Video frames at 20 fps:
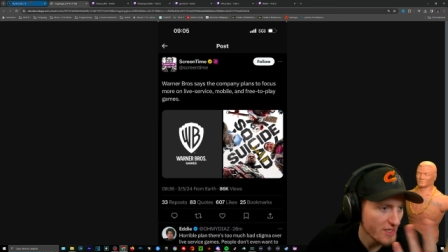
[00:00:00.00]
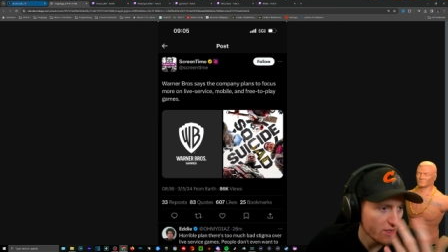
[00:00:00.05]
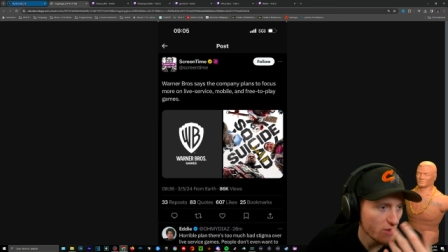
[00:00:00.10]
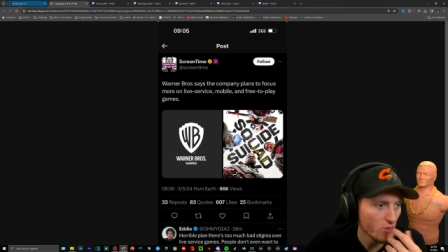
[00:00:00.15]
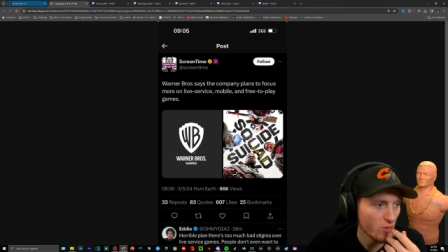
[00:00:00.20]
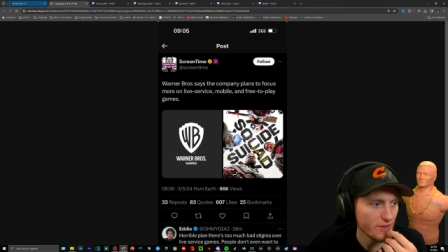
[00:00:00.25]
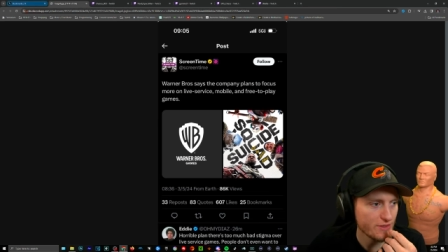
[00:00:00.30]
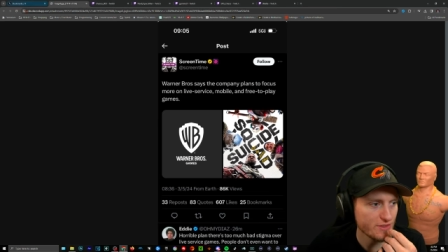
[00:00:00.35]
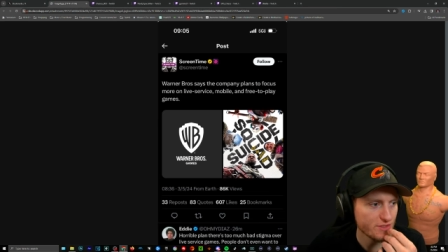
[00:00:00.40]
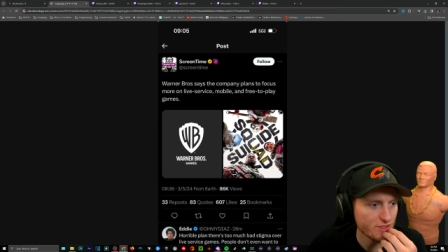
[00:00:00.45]

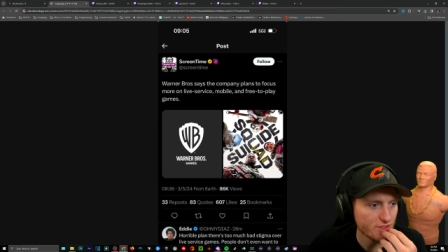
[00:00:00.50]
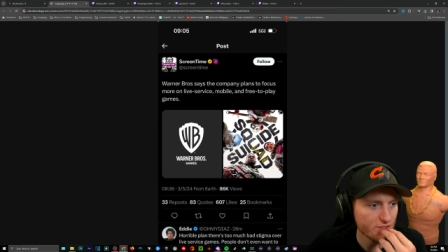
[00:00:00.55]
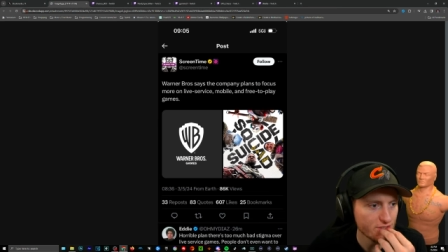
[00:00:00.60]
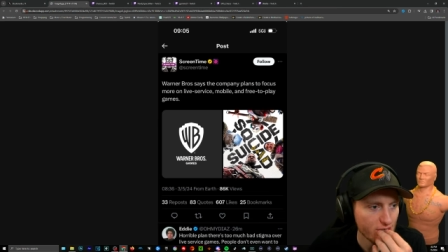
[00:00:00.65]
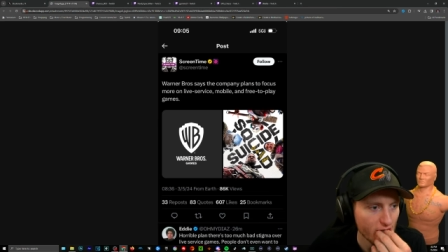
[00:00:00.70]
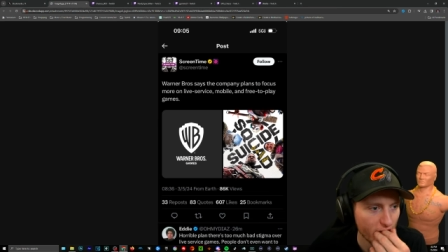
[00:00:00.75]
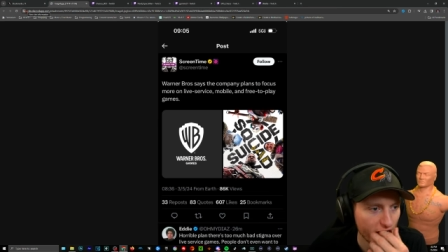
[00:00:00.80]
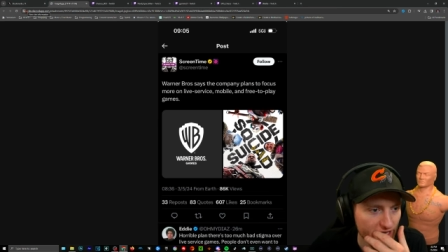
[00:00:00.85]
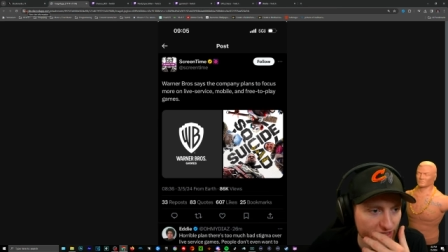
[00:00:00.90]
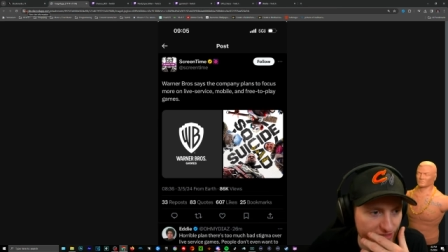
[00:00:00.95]
which
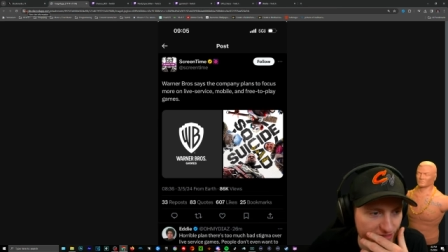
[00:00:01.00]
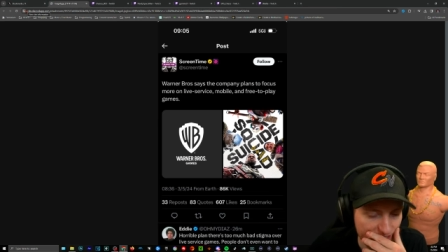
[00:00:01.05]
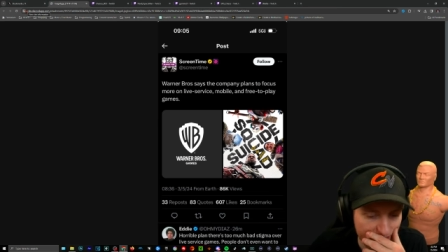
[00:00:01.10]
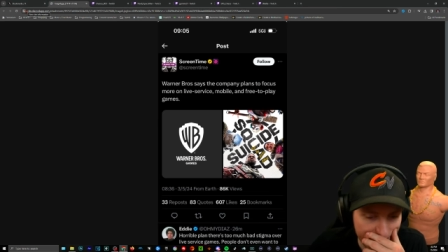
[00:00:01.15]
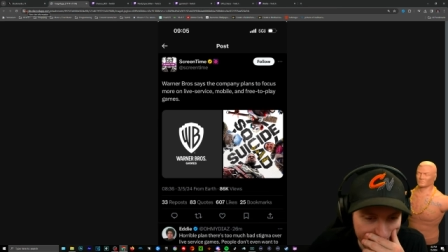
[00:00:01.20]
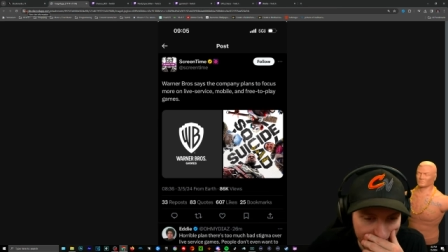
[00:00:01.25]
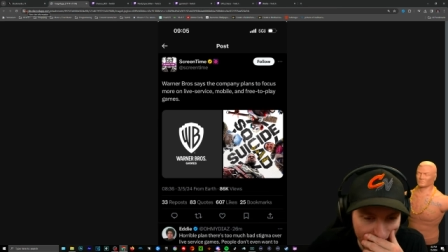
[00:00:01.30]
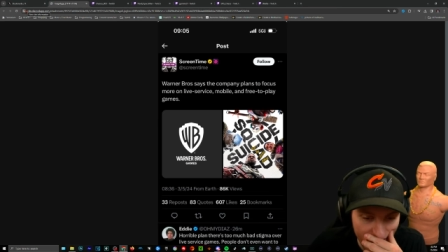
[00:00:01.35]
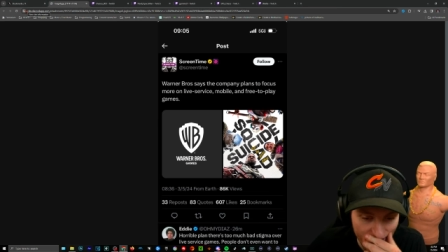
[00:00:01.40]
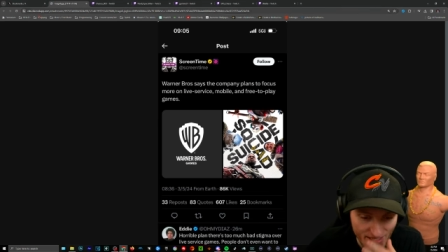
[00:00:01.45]
I
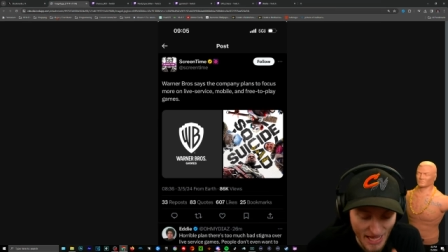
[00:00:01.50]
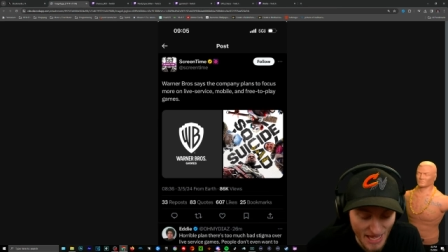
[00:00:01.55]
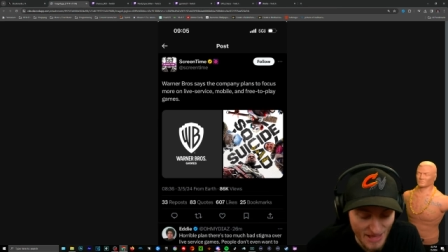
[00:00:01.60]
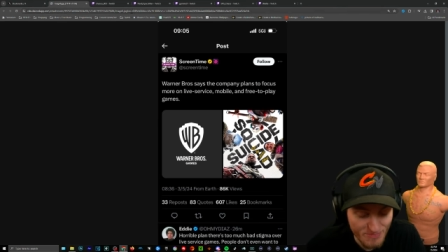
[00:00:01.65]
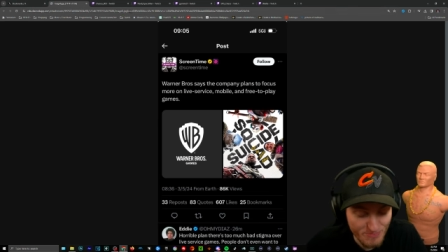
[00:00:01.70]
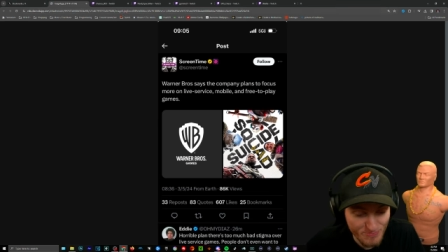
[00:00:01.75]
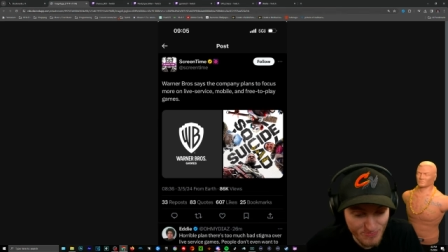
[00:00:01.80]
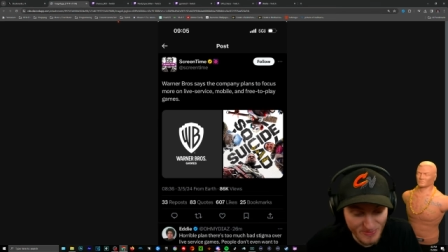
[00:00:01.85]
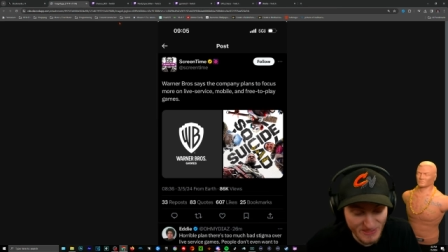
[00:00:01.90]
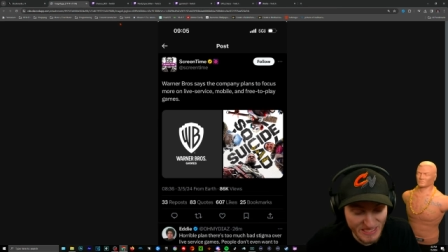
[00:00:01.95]
think that, I
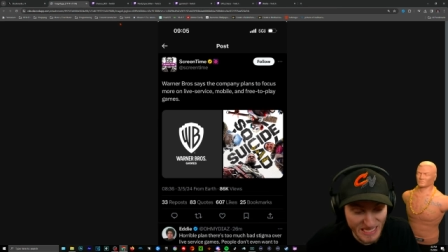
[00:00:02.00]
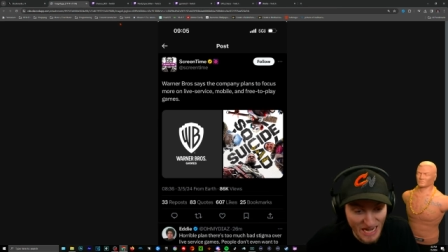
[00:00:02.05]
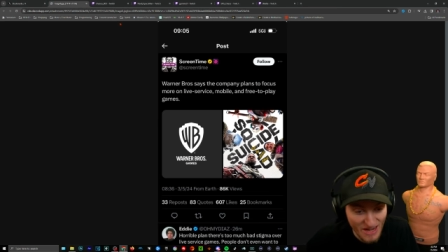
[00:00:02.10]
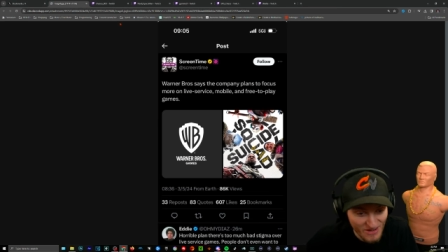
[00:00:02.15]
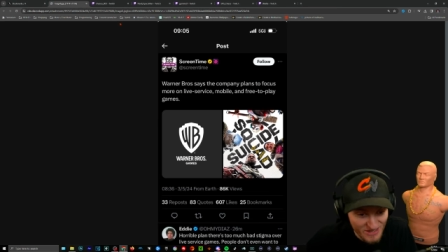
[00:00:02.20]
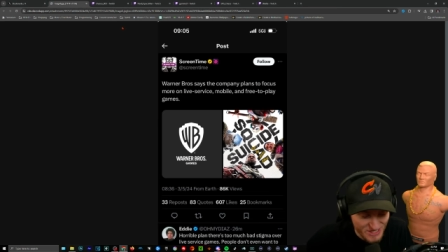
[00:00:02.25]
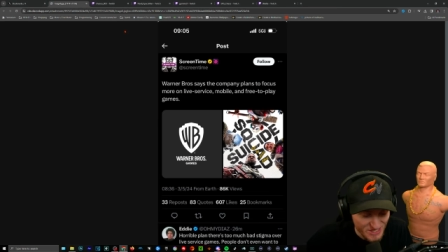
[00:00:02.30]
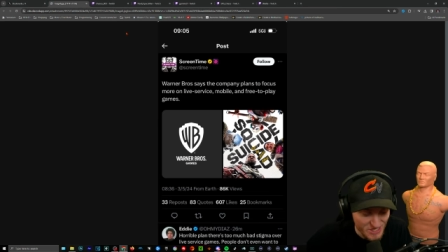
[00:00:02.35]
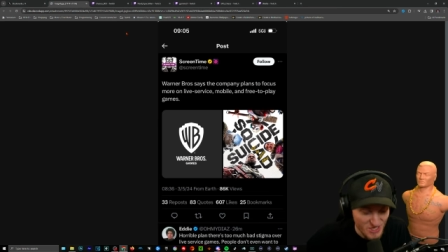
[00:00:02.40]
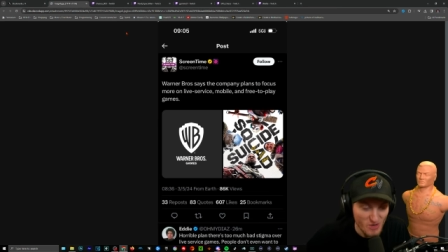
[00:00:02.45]

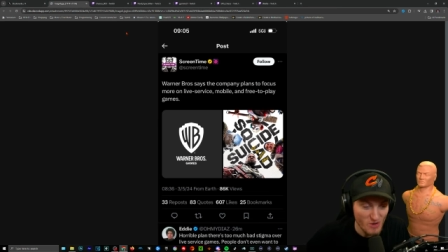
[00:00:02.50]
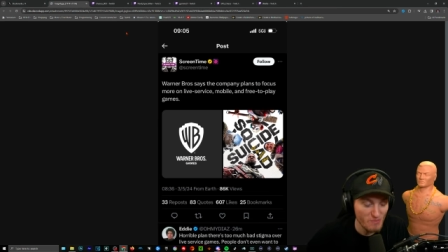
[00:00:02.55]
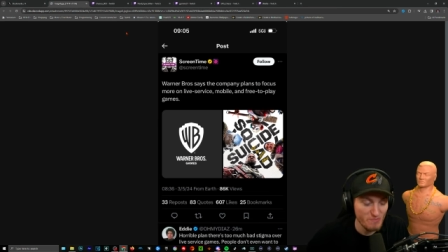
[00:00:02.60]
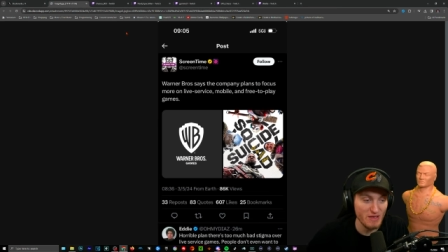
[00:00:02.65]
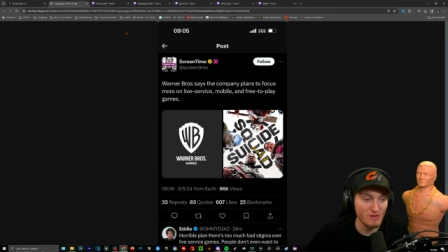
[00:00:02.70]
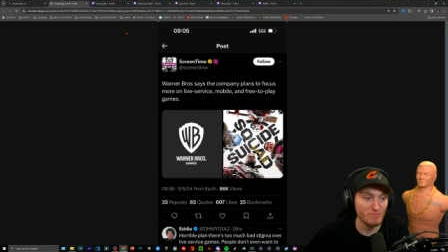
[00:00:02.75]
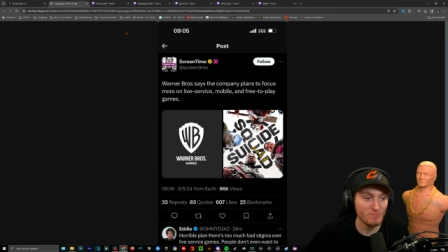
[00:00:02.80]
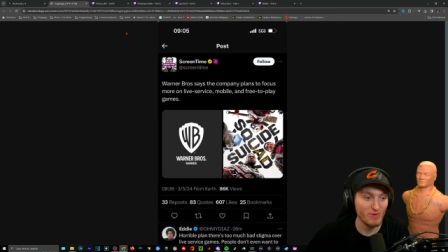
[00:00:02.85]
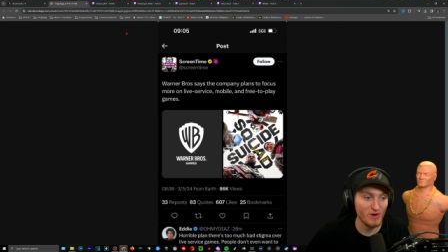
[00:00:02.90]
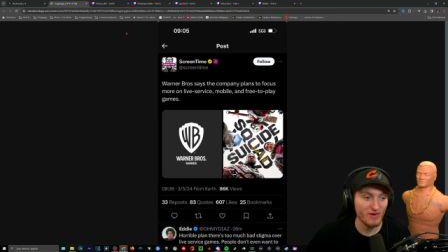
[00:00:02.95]
guarantee you a
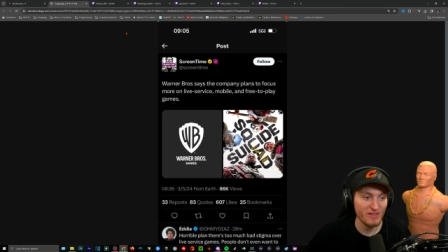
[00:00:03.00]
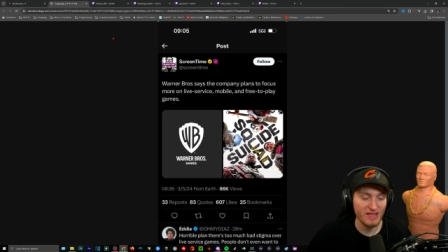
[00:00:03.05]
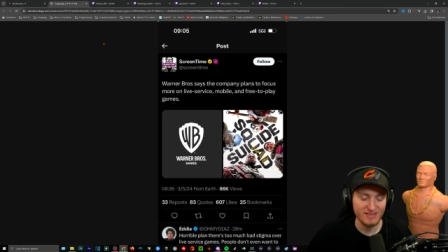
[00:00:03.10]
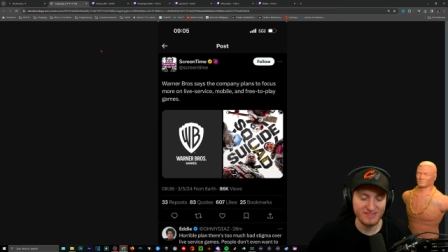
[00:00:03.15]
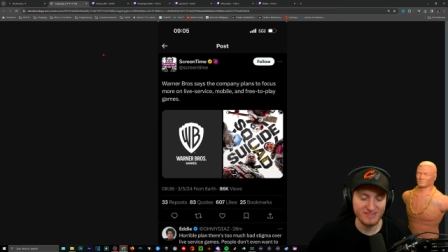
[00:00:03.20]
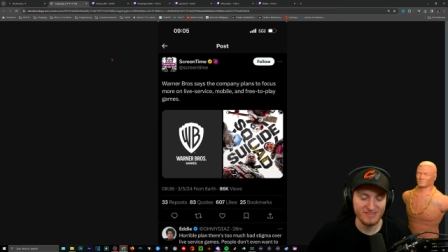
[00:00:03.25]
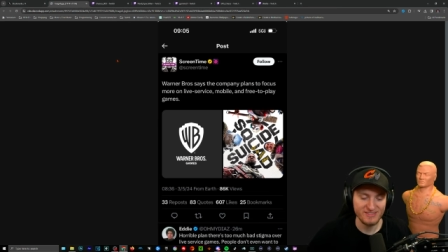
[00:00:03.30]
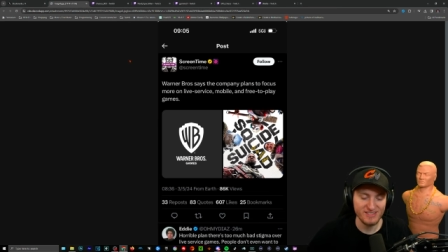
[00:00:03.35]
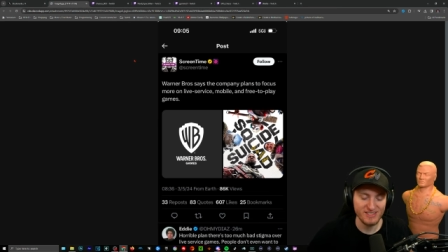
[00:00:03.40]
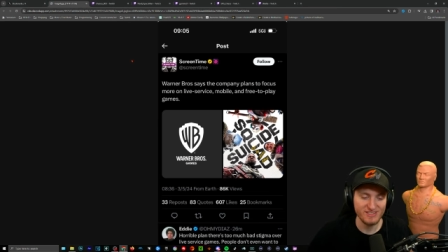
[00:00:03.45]
big part of that
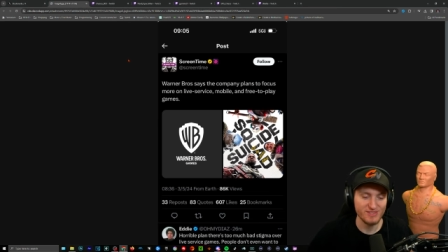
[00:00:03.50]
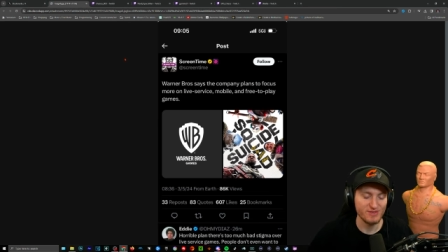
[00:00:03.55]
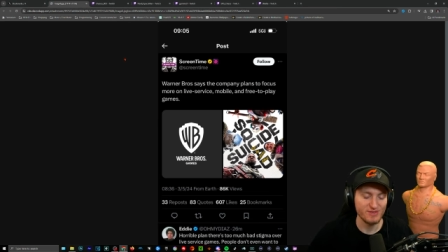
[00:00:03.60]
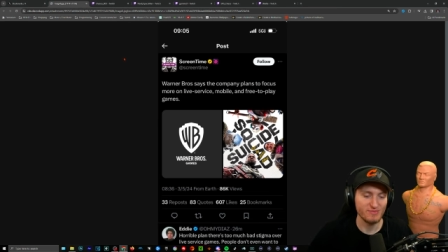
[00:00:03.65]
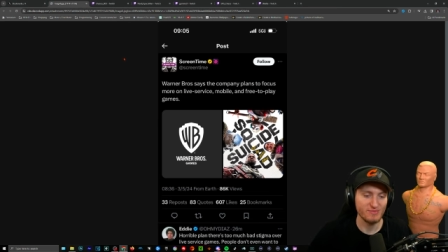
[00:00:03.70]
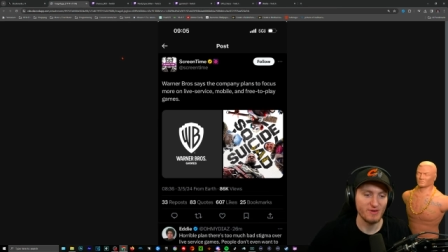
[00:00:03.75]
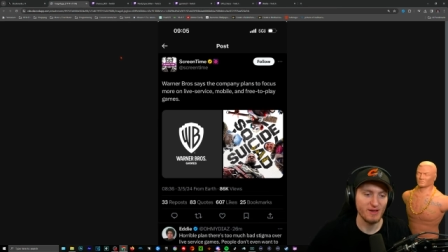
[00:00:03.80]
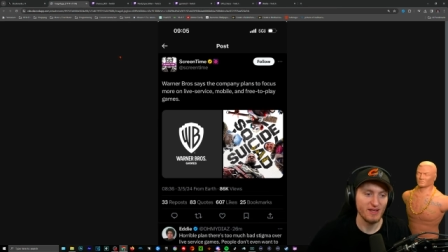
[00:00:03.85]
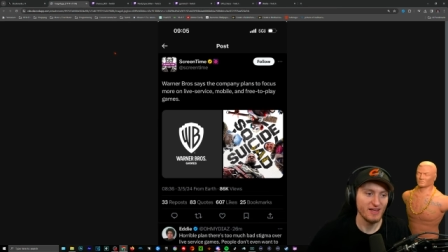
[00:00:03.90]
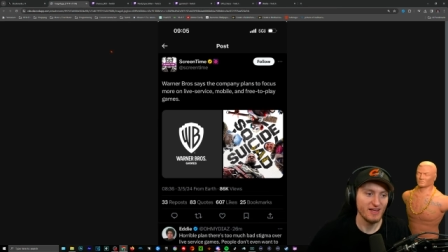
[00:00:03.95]

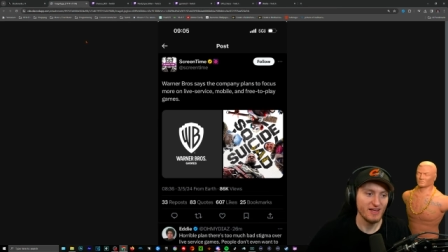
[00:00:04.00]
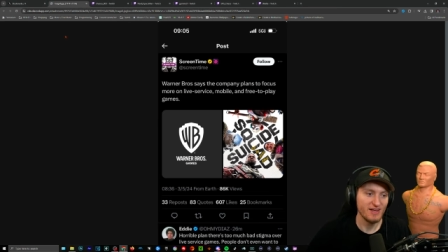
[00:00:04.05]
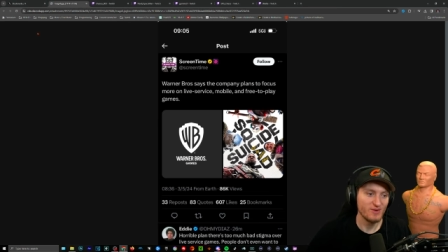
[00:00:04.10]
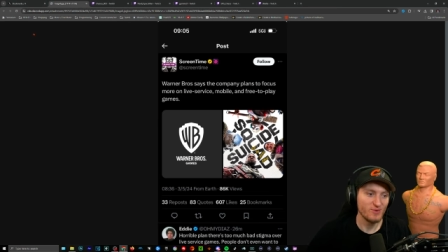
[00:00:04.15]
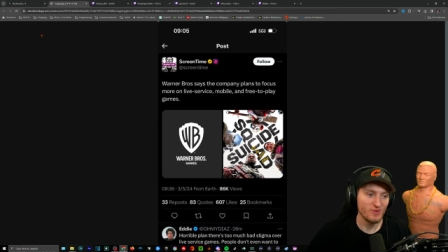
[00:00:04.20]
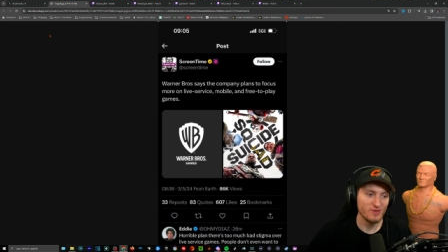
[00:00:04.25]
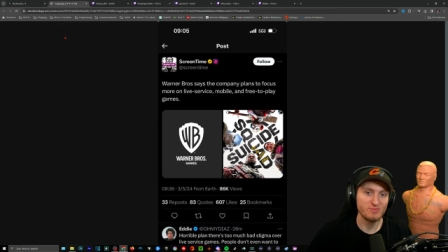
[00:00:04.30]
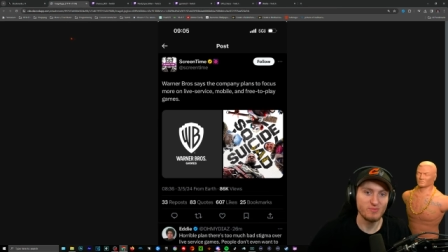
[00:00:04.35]
decision was